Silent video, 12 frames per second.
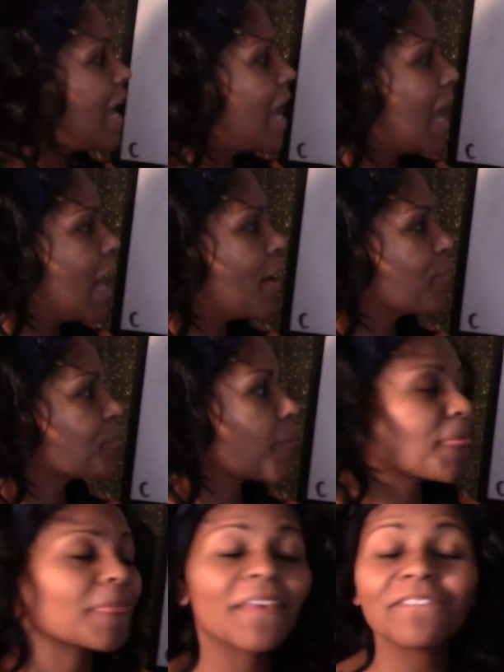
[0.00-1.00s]
Um,
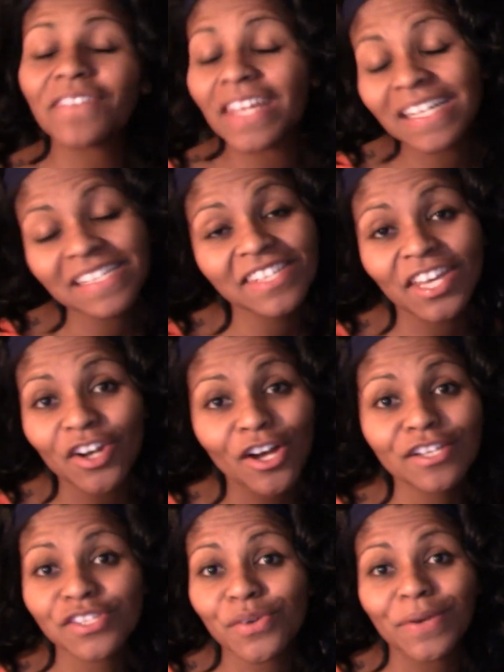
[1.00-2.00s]
Venus can
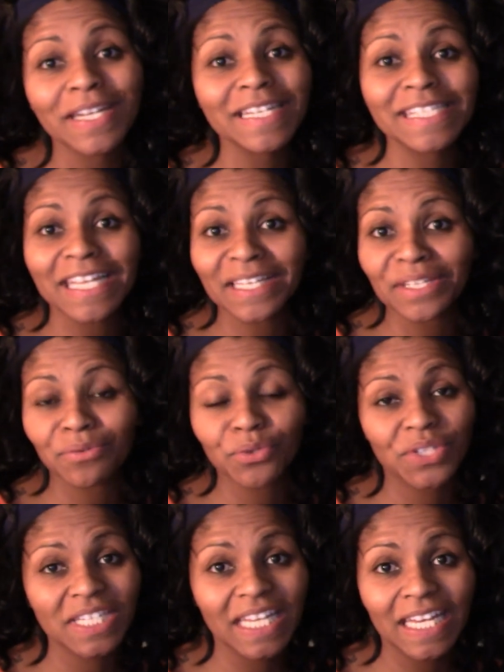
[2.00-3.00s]
also, in a daily
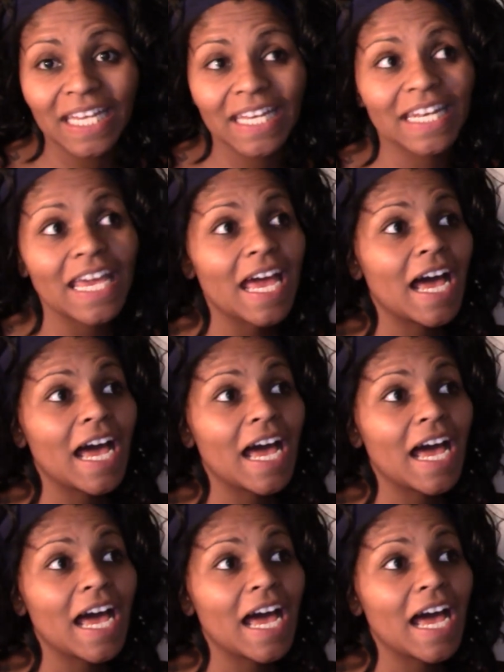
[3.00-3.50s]
routine,